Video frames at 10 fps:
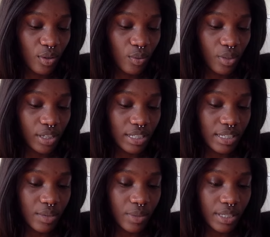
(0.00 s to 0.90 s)
we're going to
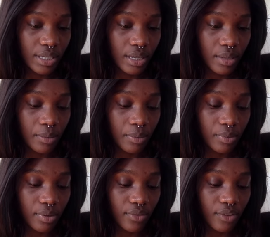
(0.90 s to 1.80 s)
see what's up.
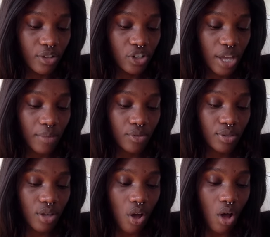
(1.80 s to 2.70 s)
The first chapter
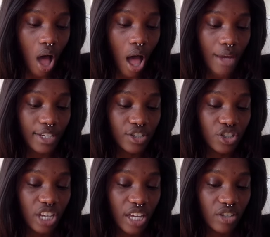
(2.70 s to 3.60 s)
is called
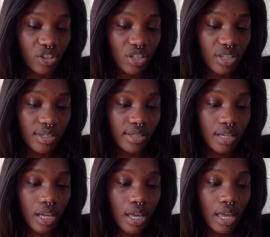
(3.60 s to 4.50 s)
Honest Changes,
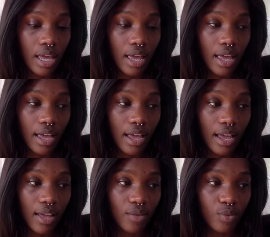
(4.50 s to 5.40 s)

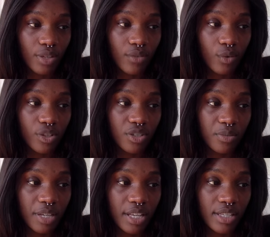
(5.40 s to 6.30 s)
and week four should
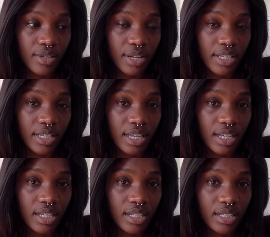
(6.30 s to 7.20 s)
be interesting.